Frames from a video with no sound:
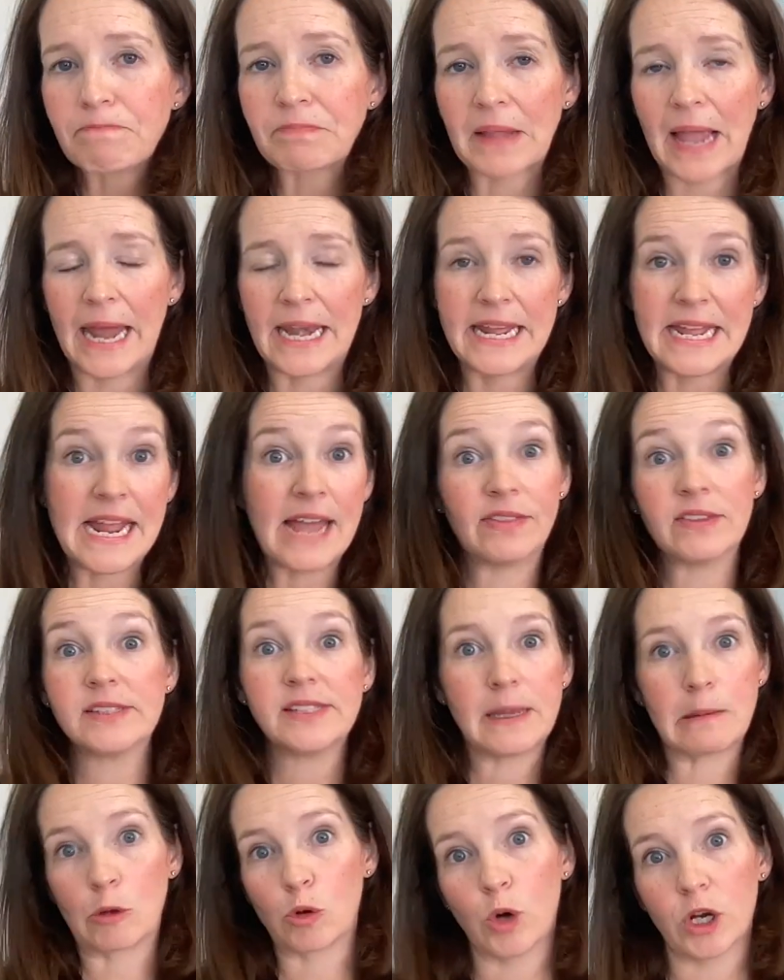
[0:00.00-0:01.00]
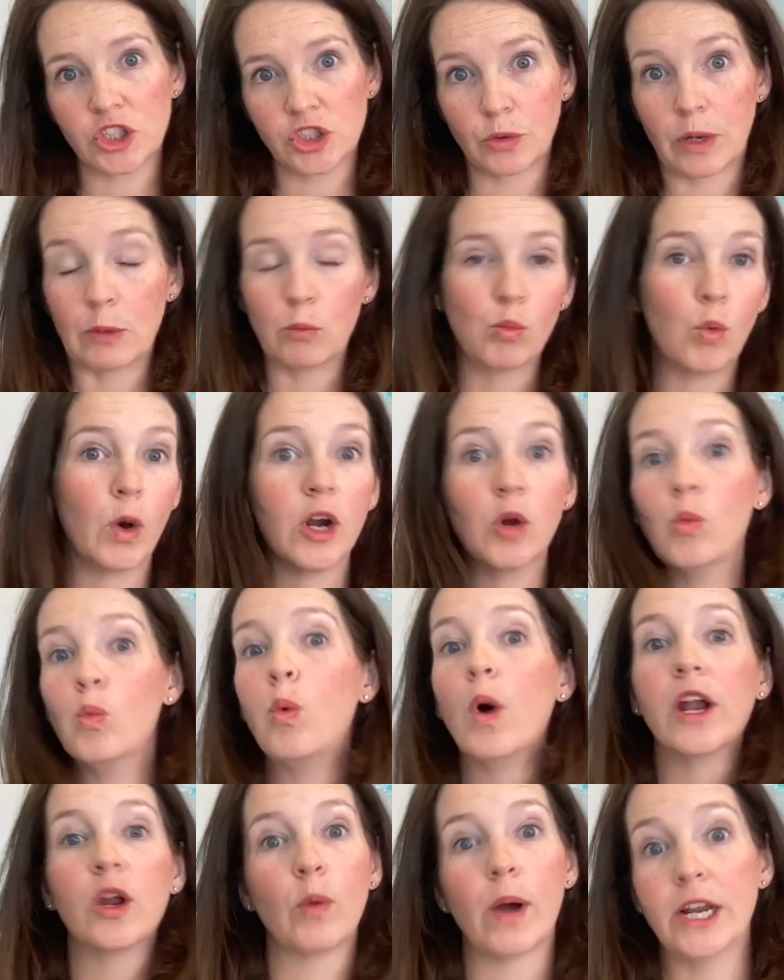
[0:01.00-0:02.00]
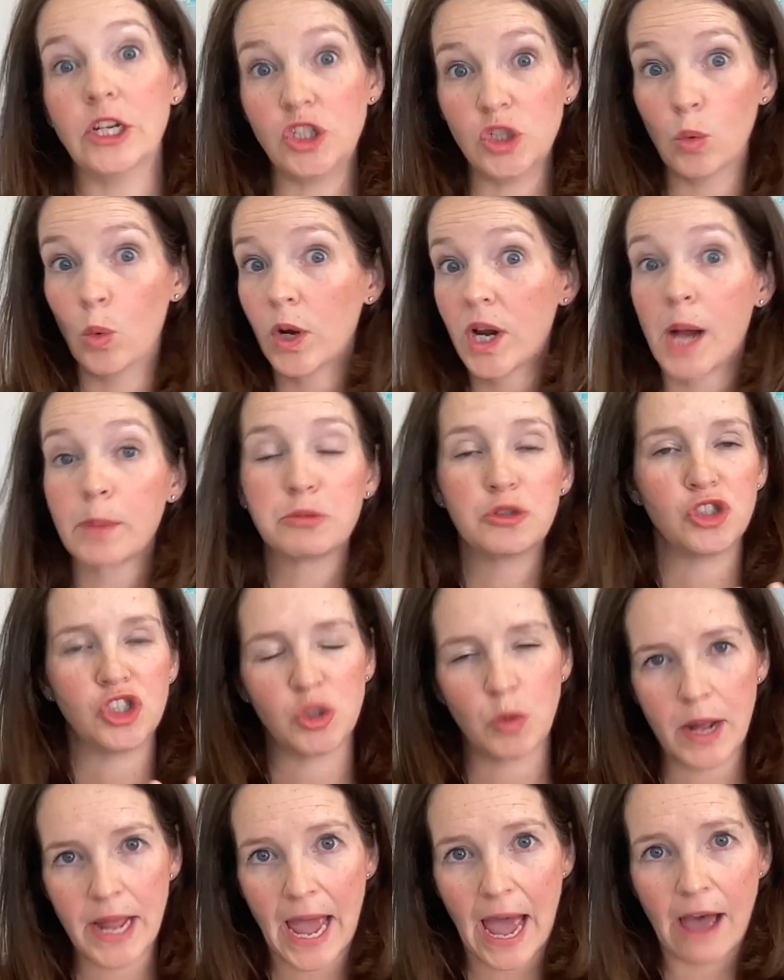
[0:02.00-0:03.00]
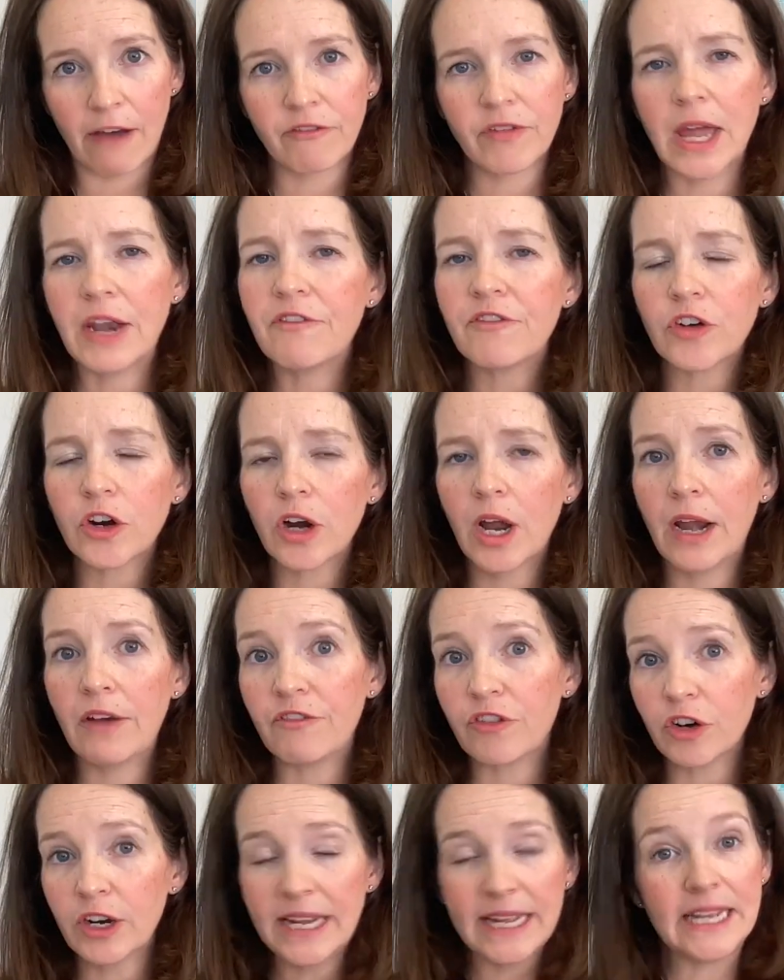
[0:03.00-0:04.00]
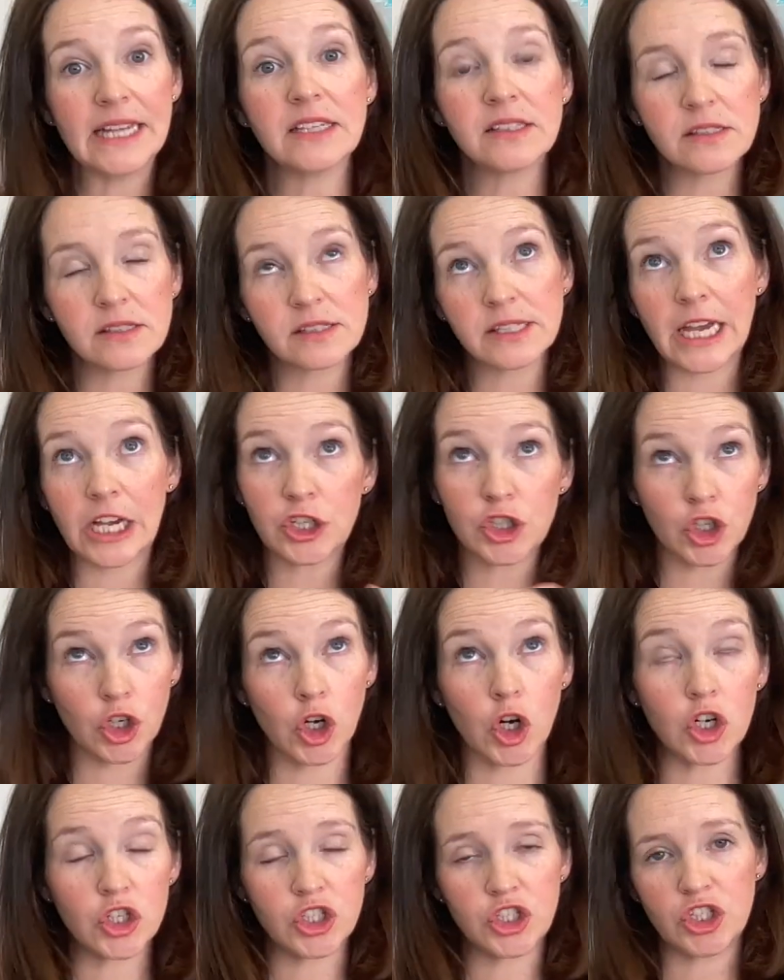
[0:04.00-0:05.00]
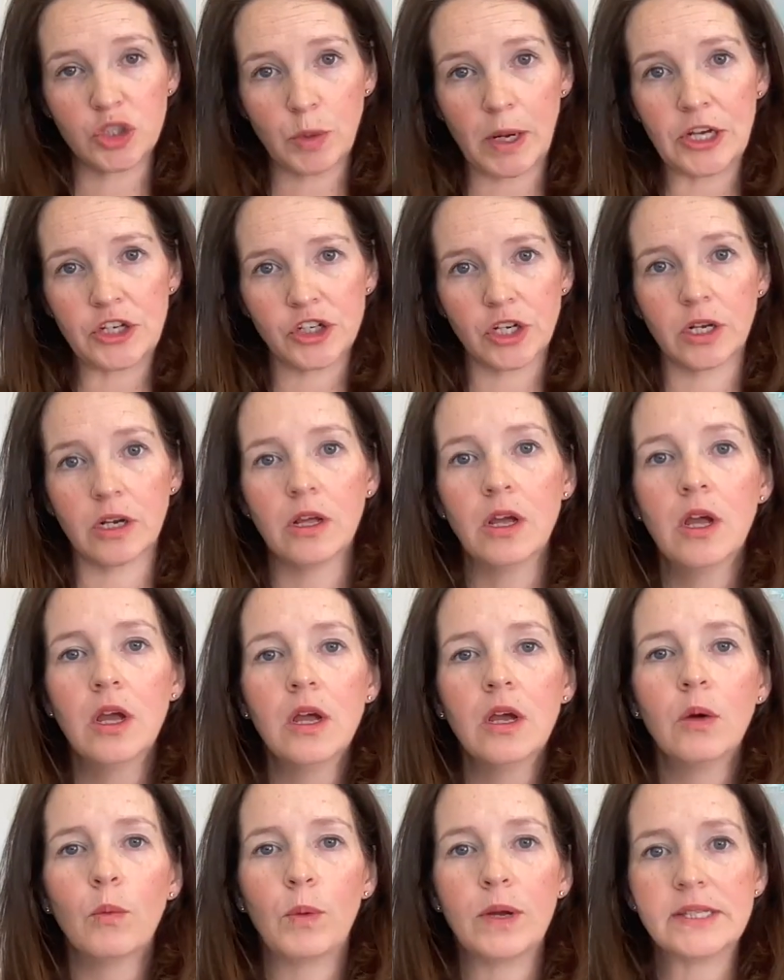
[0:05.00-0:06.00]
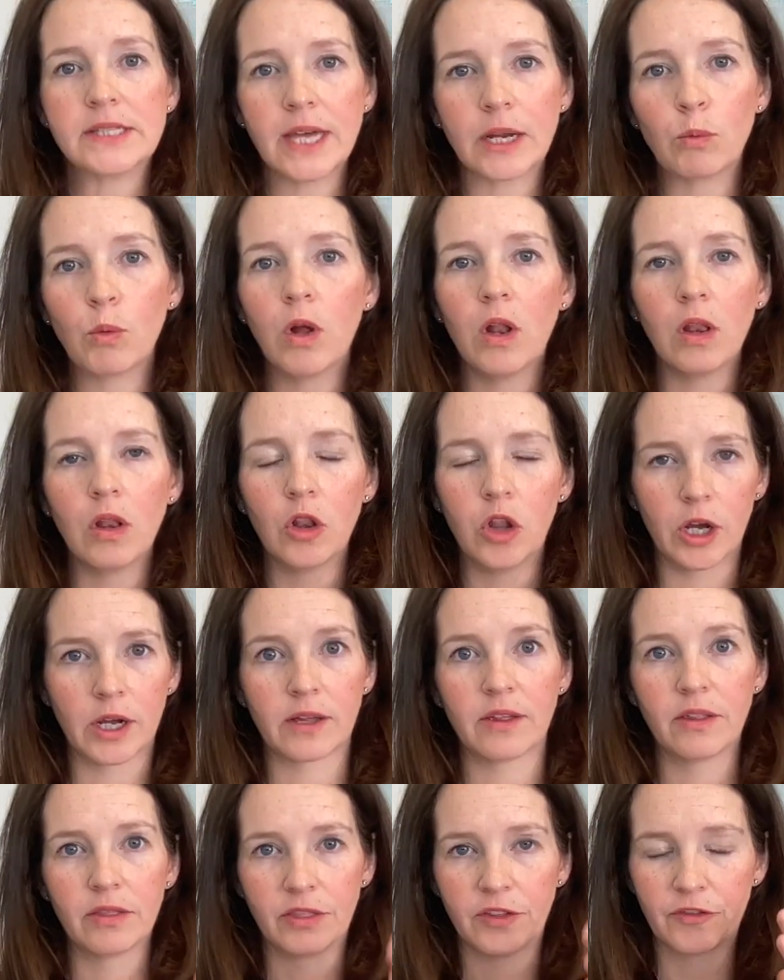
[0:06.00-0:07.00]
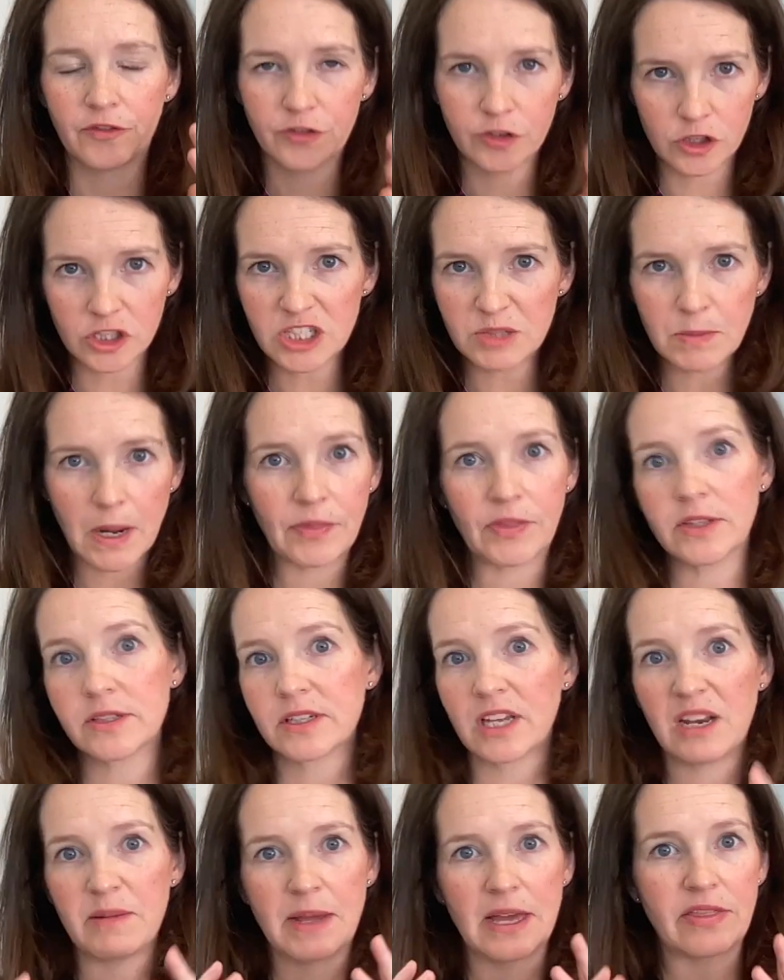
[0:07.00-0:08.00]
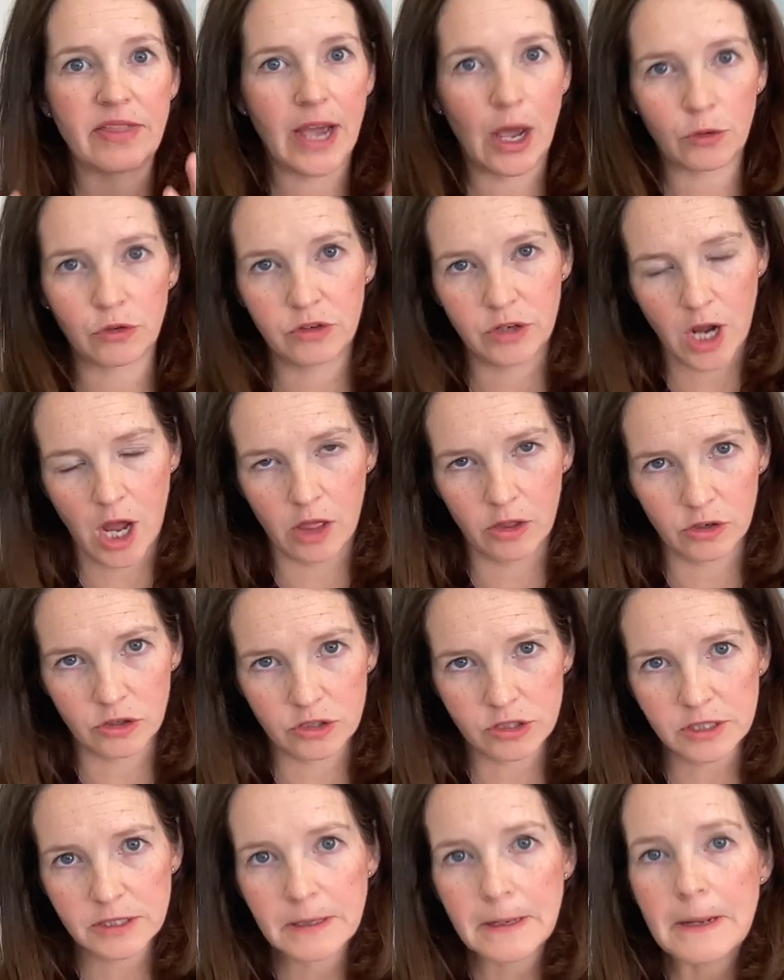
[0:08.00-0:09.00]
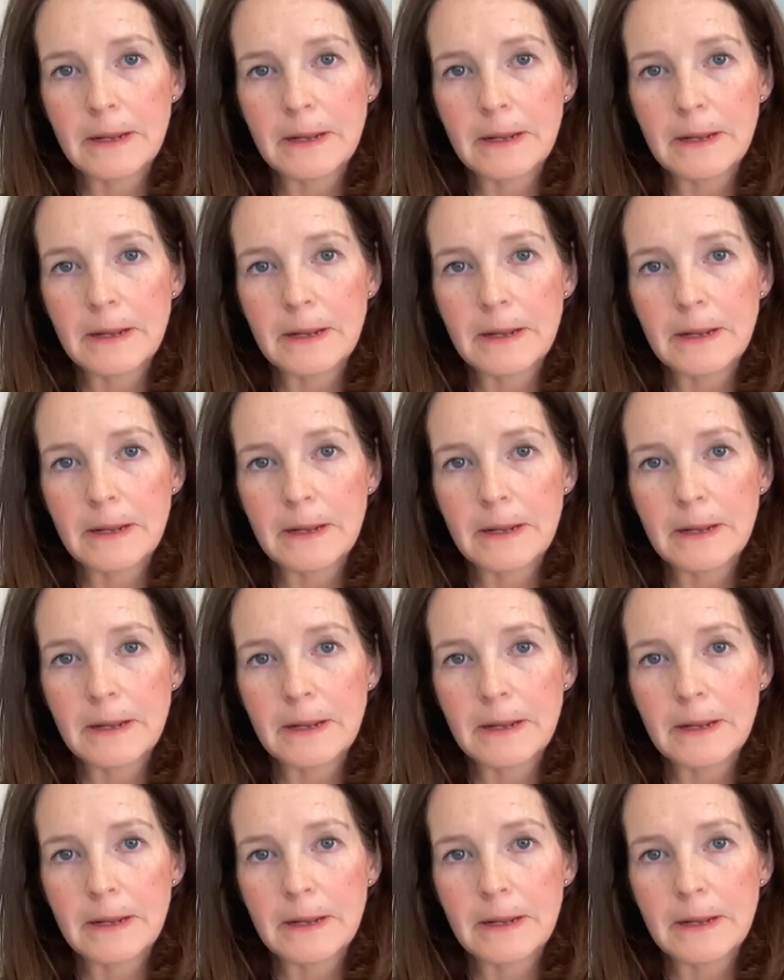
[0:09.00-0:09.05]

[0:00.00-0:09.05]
And he had the same question, right? What do I do? What options do I have? And for his/her situation, we said, well, look, the first month it's going to be $1,000.